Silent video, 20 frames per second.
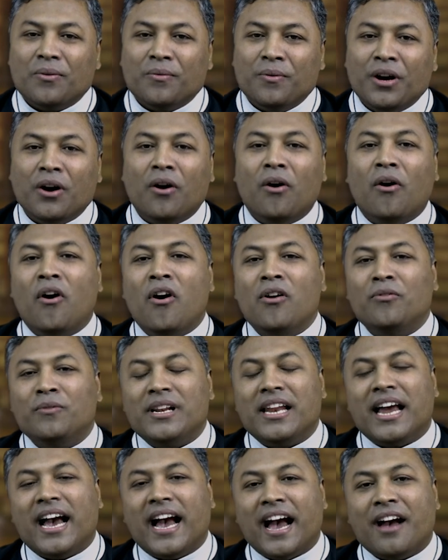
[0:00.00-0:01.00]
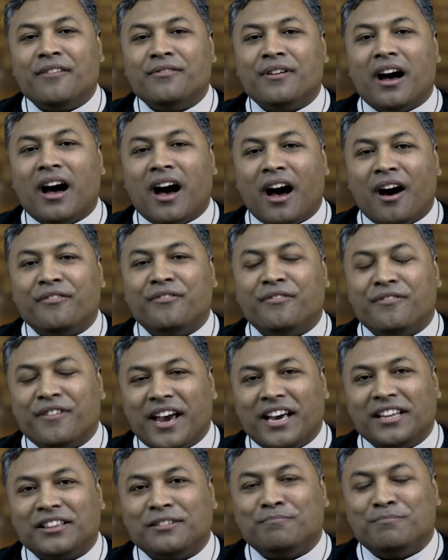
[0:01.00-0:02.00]
we all will have our
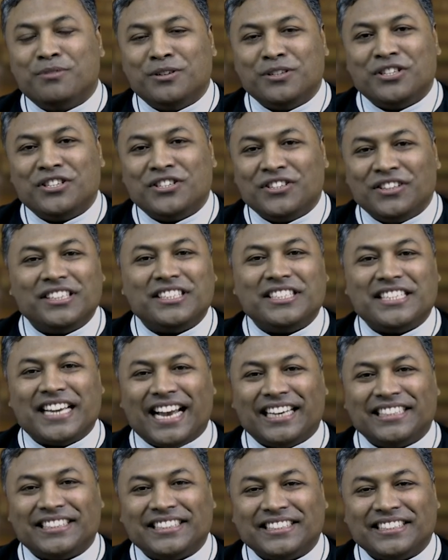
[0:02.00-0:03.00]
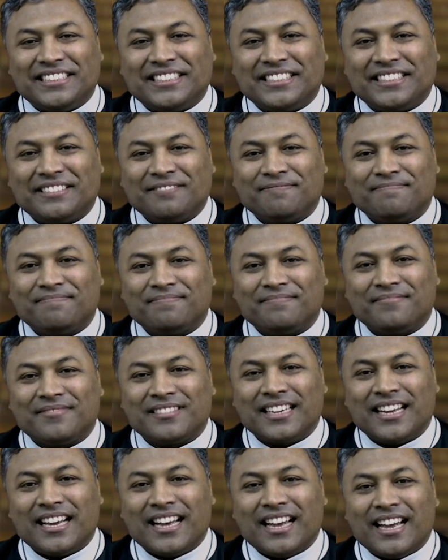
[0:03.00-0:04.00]
faith put to the test.
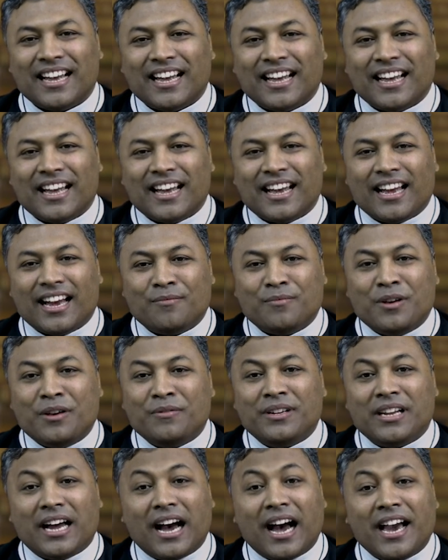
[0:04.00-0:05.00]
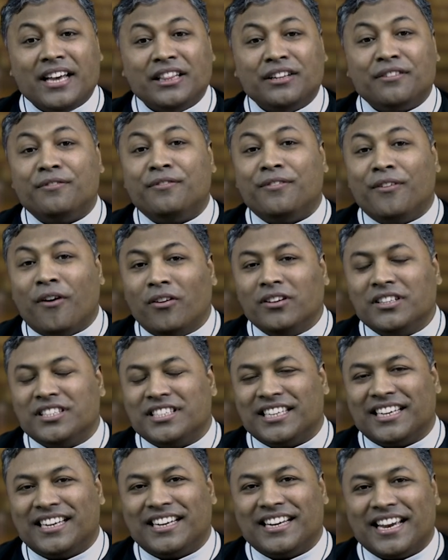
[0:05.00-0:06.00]
And we will either
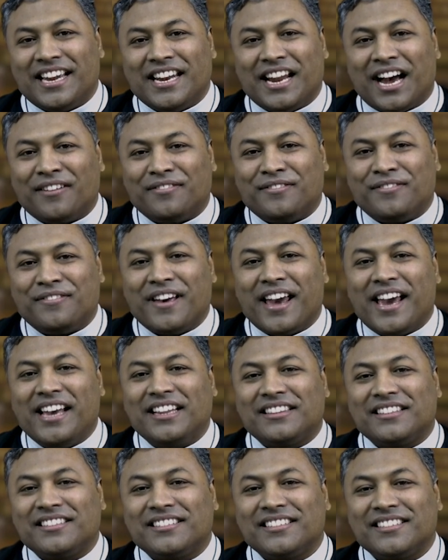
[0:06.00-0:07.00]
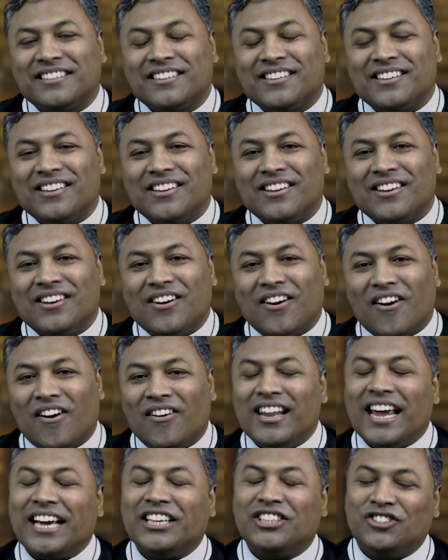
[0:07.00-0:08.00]
falter in our faith
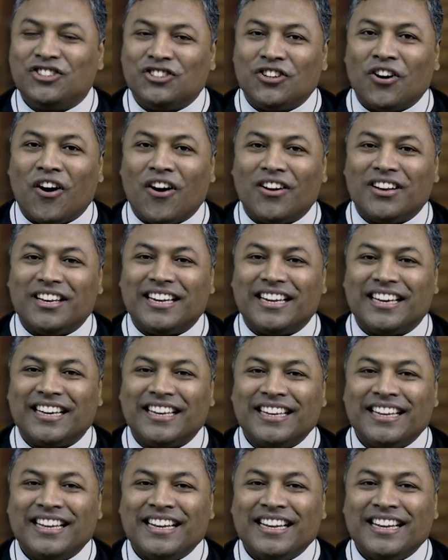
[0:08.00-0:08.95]
or, like John,